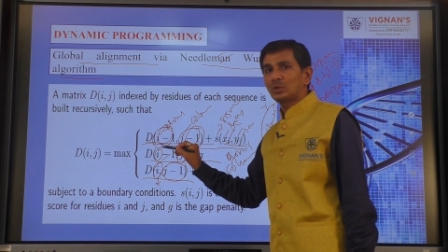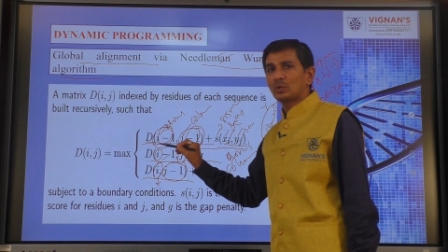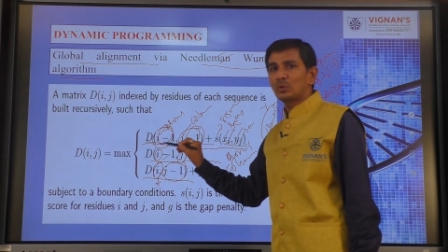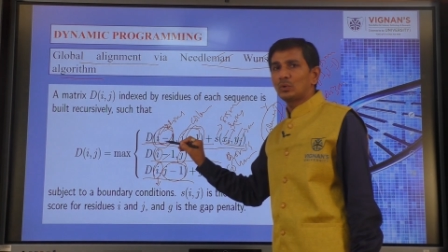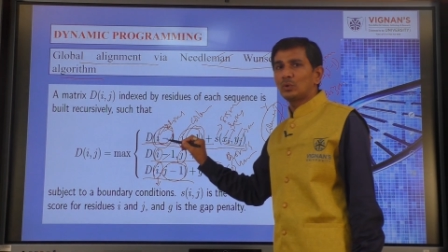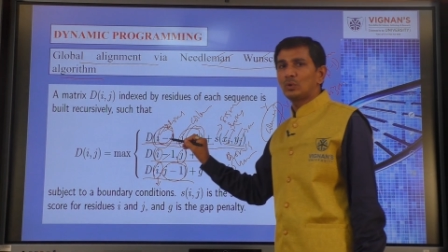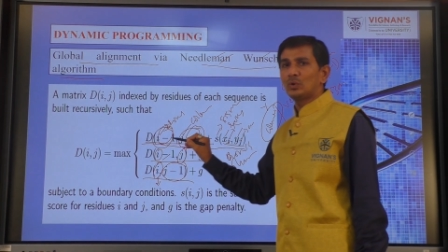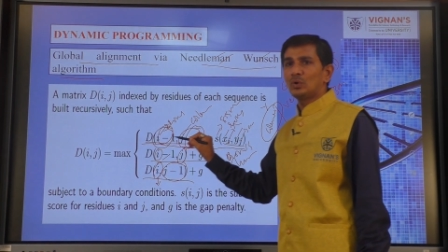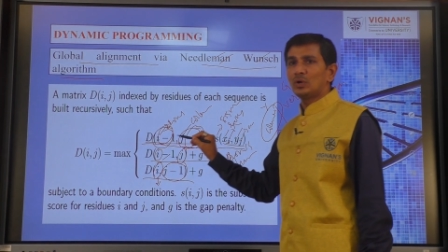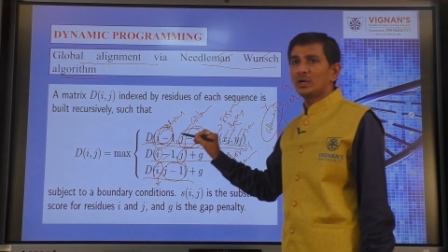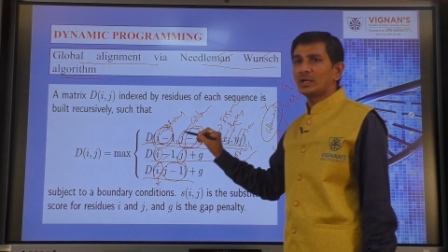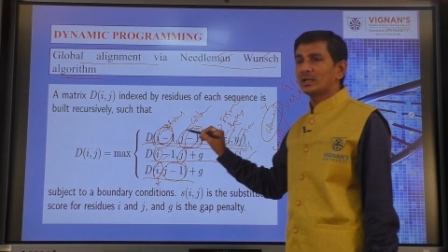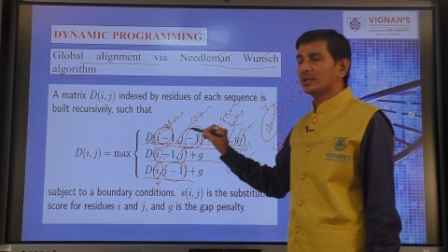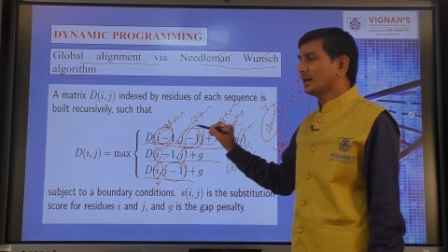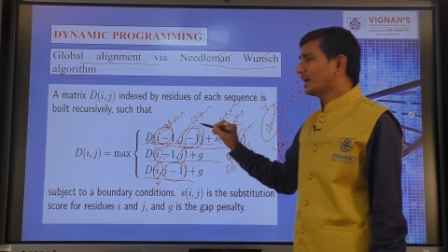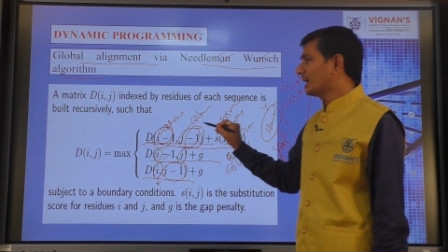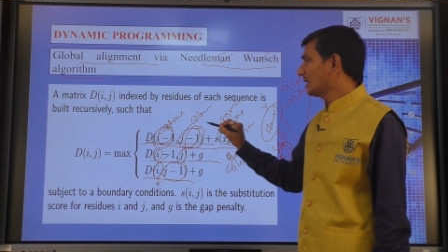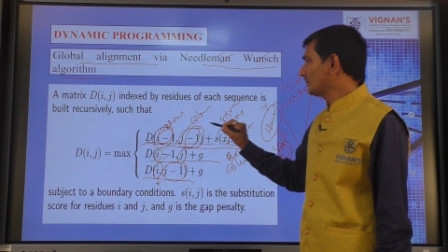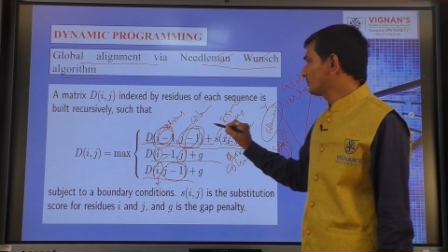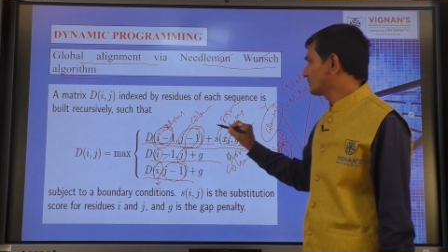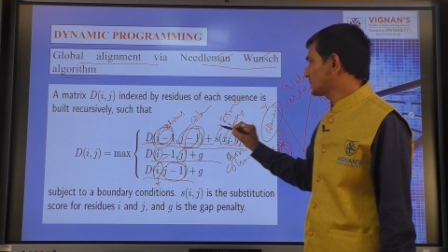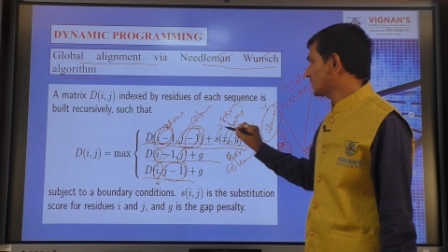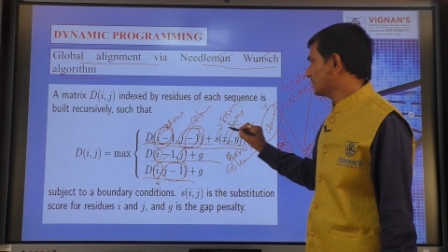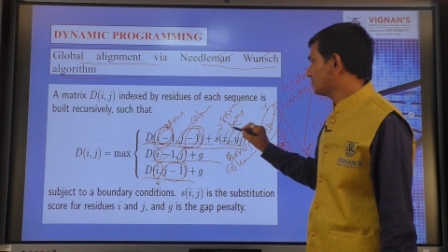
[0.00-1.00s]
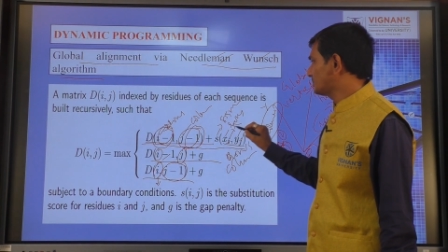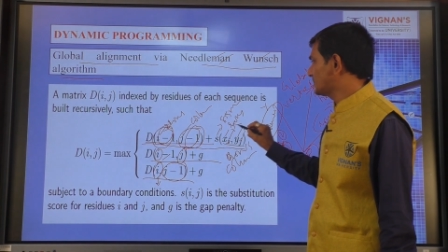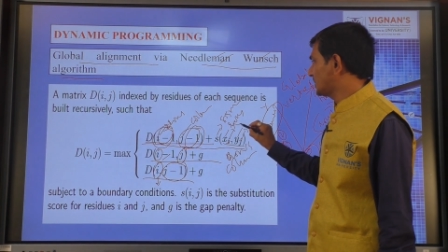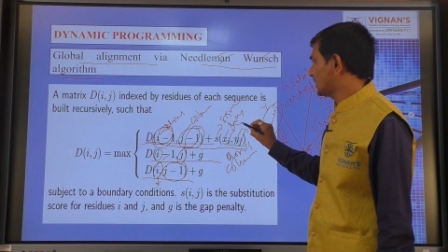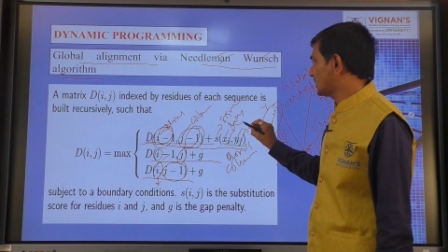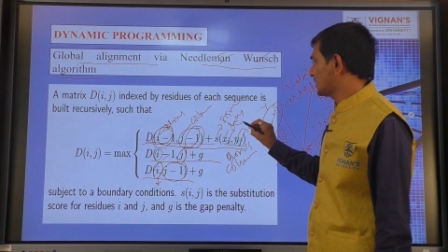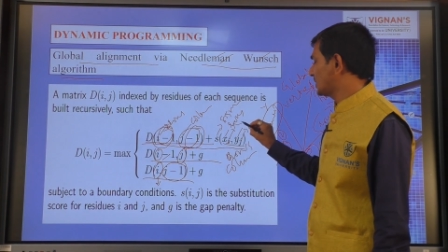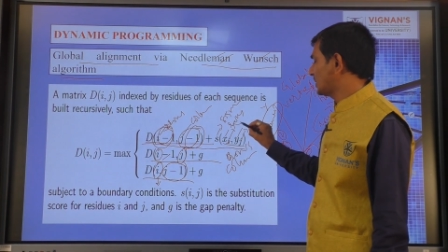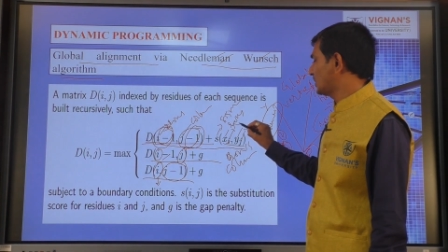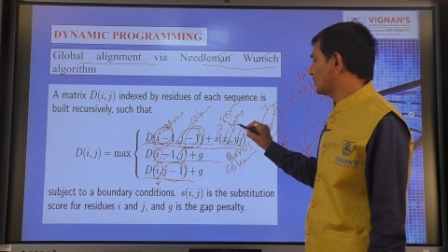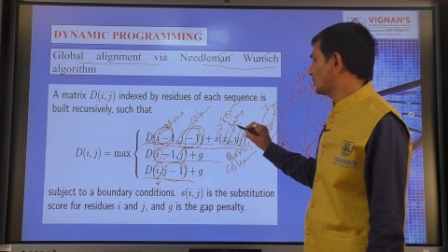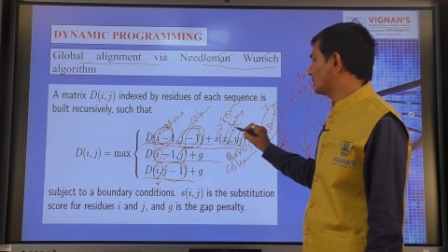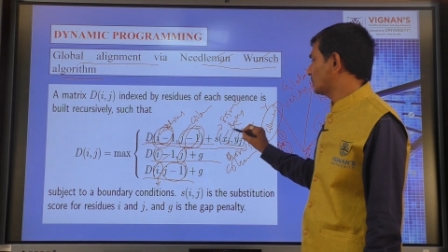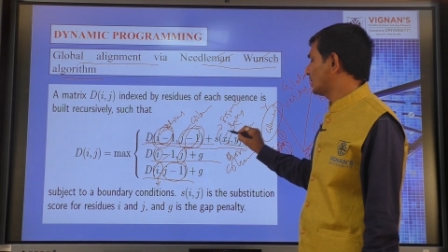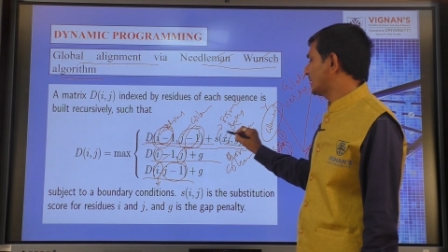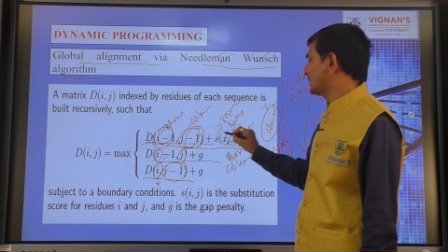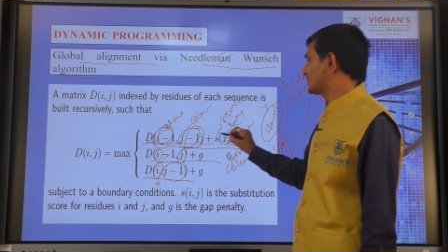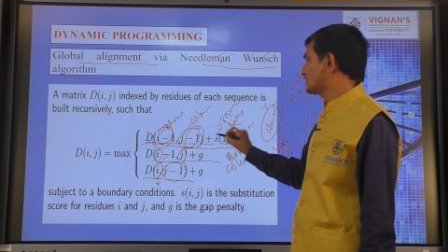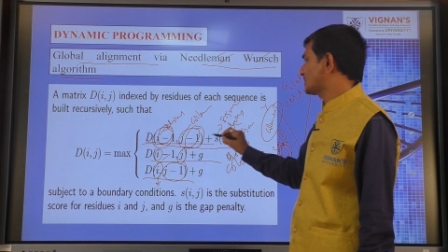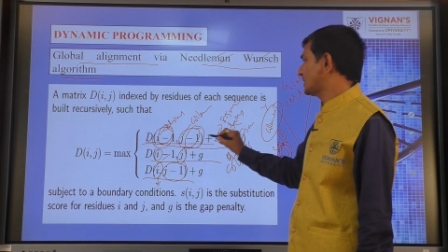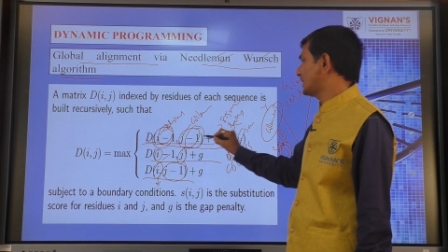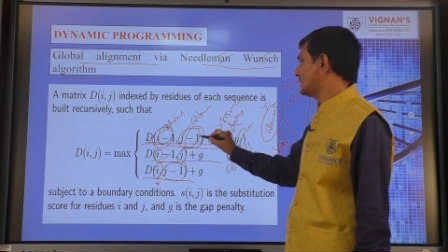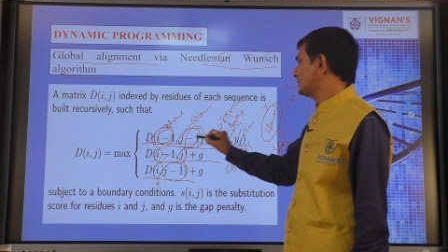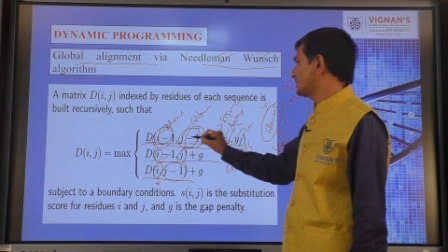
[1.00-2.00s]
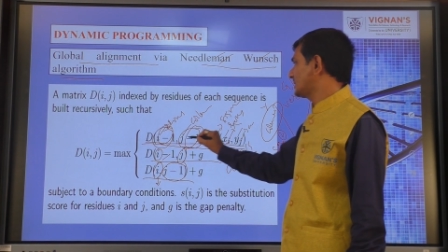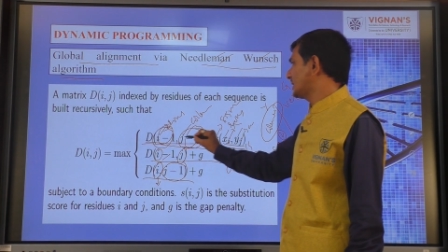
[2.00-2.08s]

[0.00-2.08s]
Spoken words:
row and column subjected to a change,